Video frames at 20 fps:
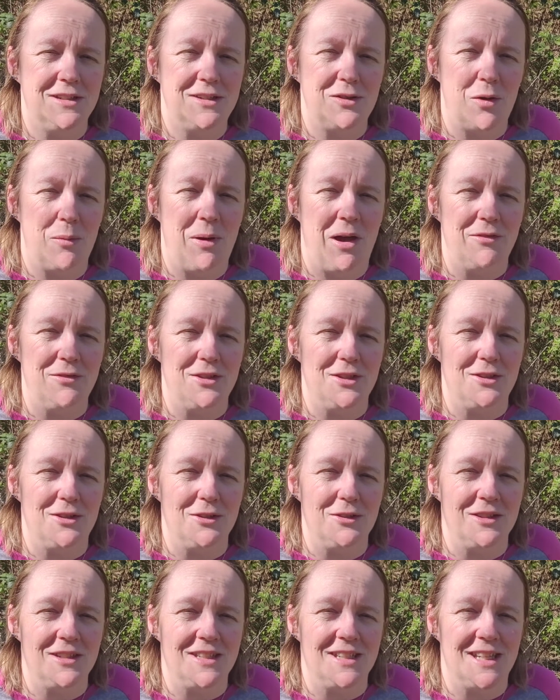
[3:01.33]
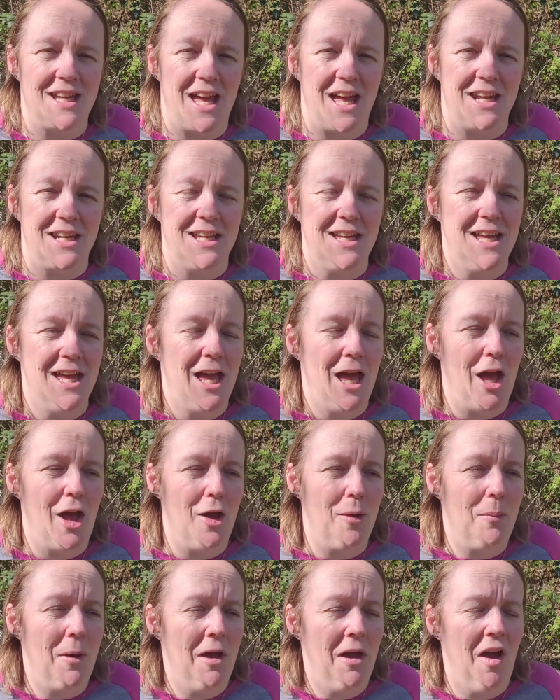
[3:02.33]
so I'm having to do this again.
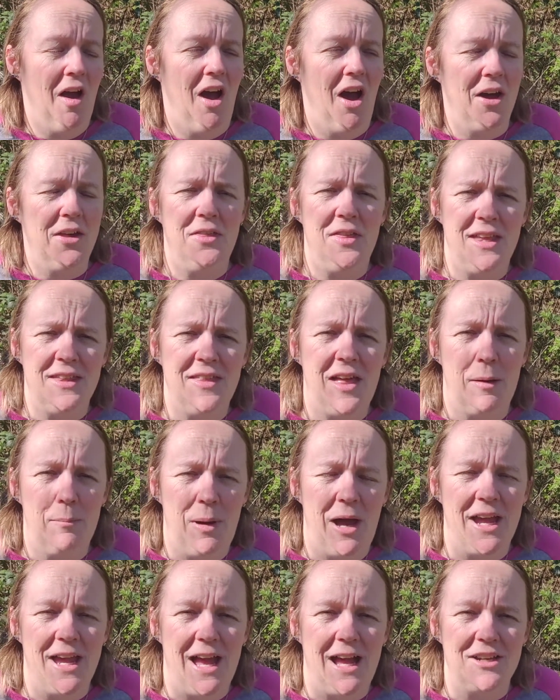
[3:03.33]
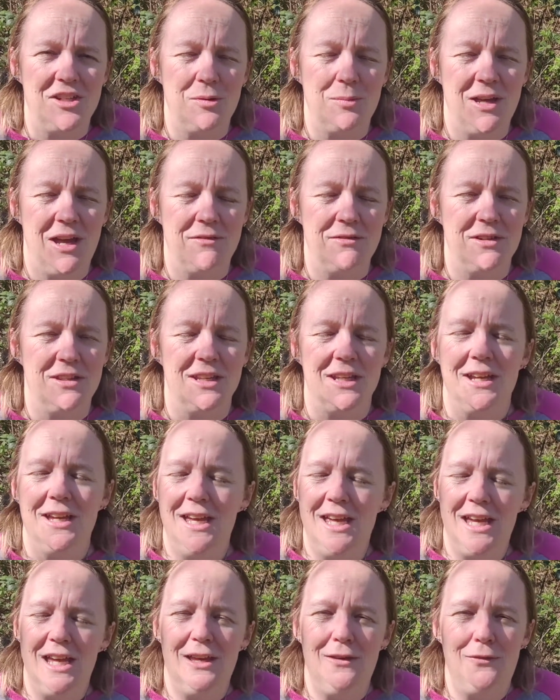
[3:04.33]
I think that might actually be everything.
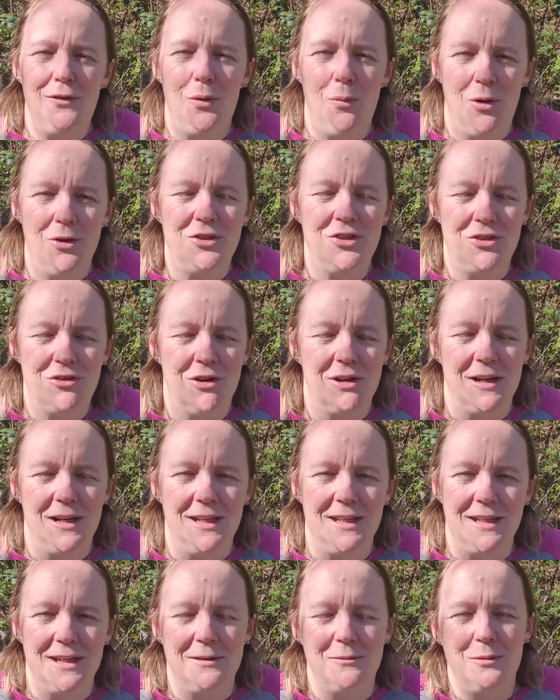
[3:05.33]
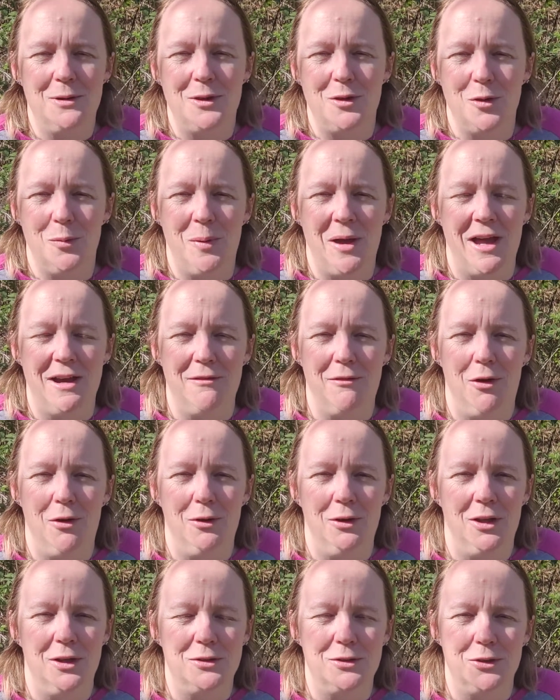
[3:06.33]
If you are struggling with your
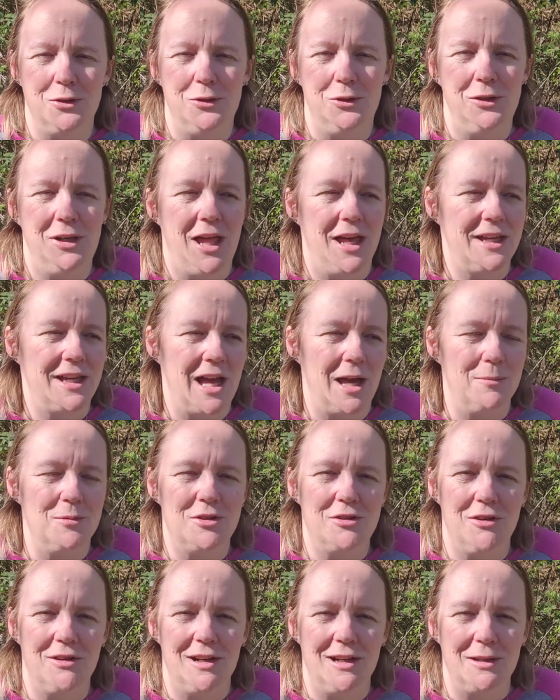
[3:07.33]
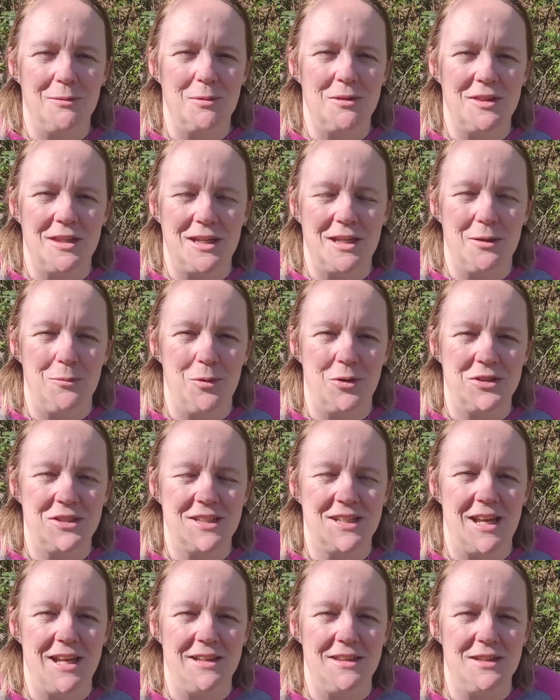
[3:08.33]
payroll at all, like I'm struggling with thinking what to
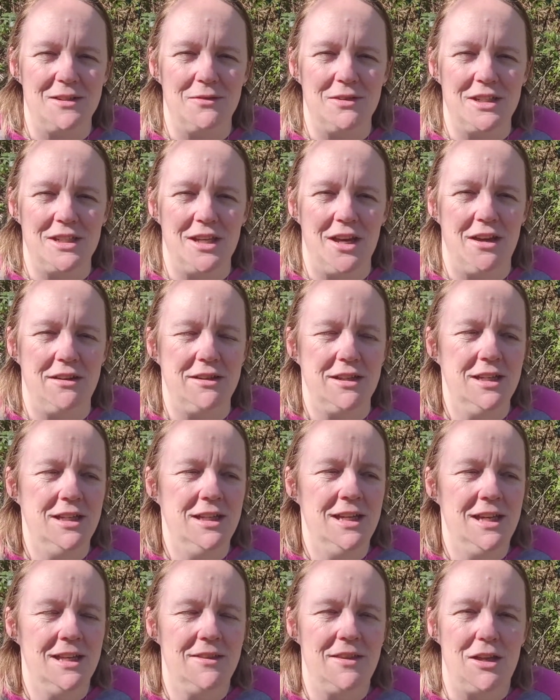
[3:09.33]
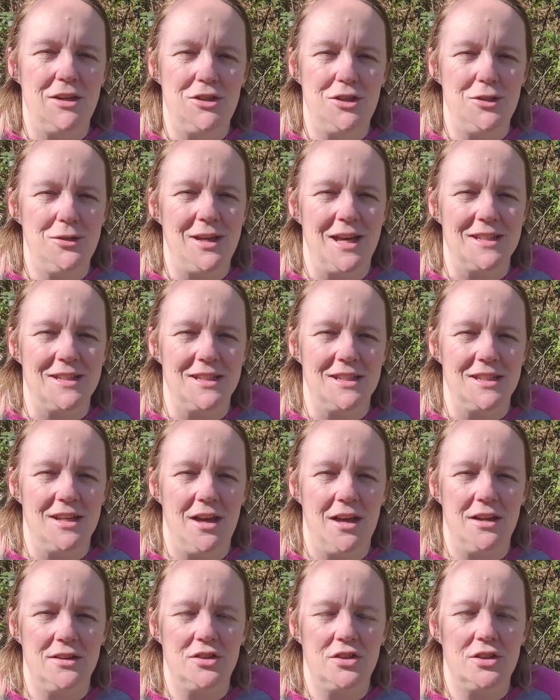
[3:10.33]
say in this video, then do get in
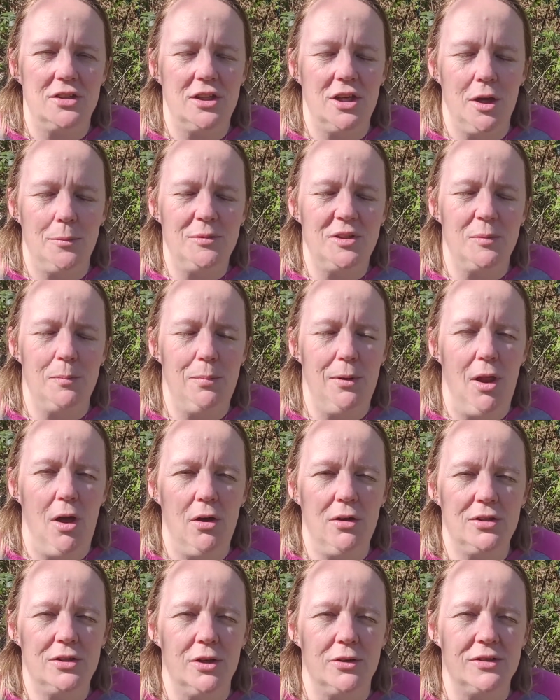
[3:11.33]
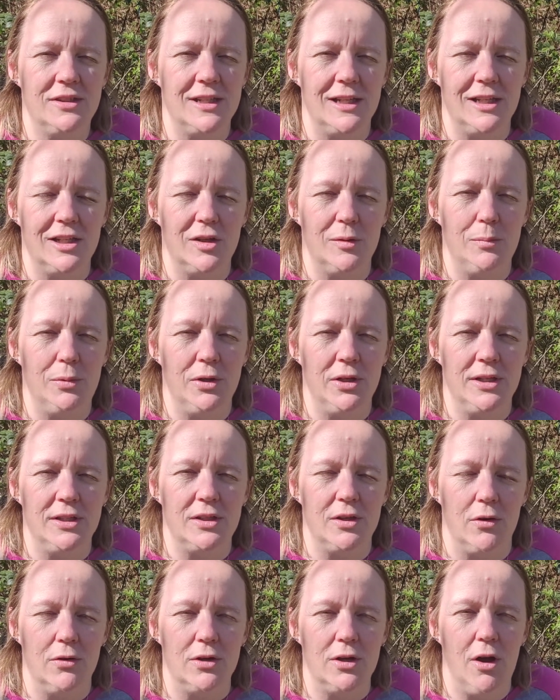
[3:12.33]
touch. Come to
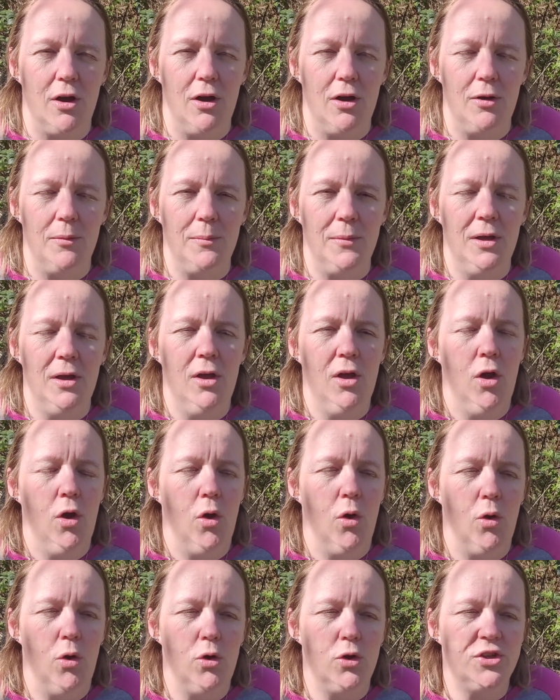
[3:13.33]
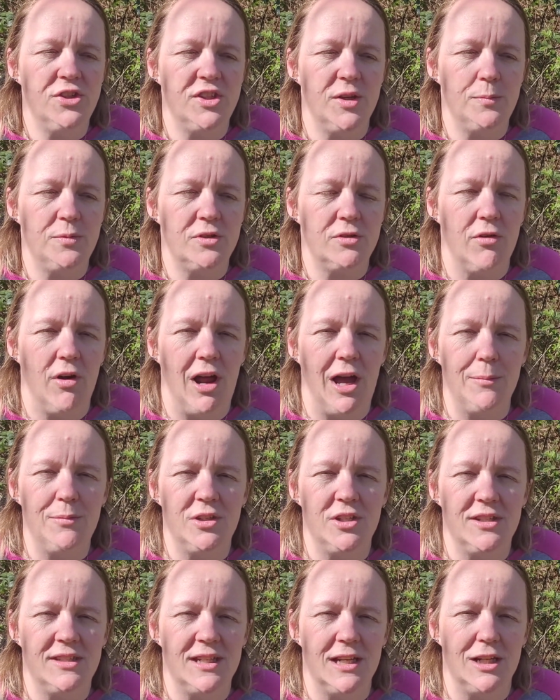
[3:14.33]
blog.siliconbullet.com or subscribe
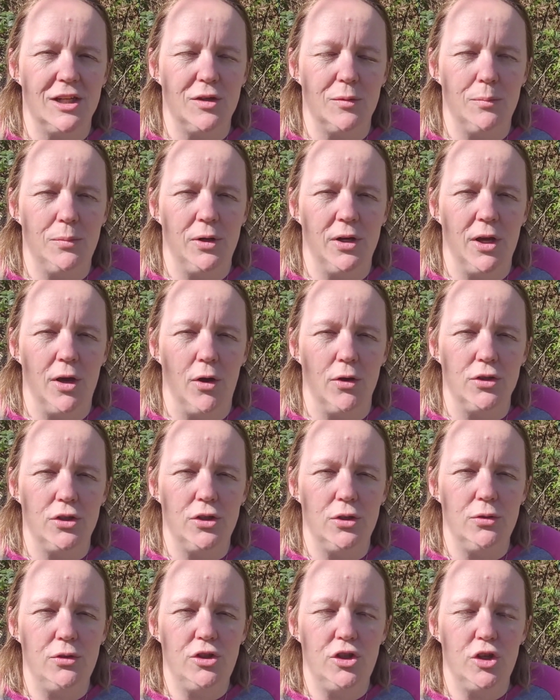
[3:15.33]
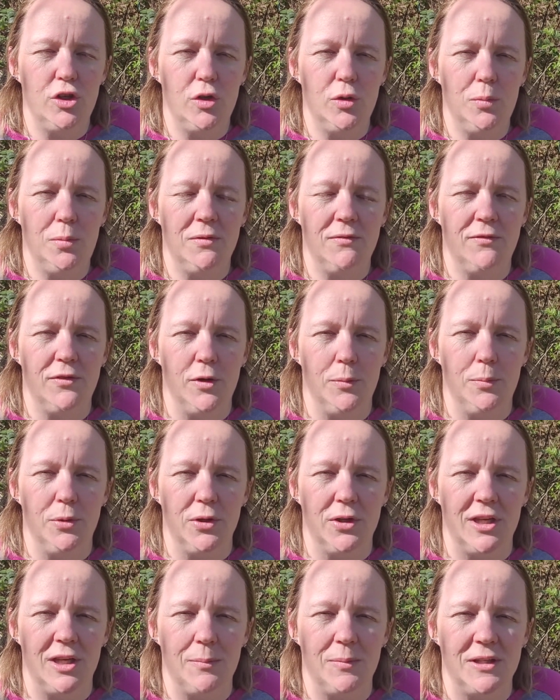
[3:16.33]
to Silicon Bullet on YouTube for
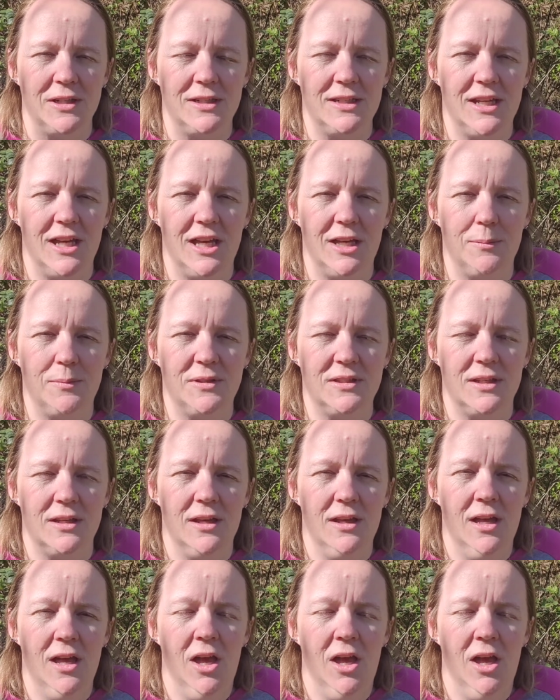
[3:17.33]
bookkeeping tips.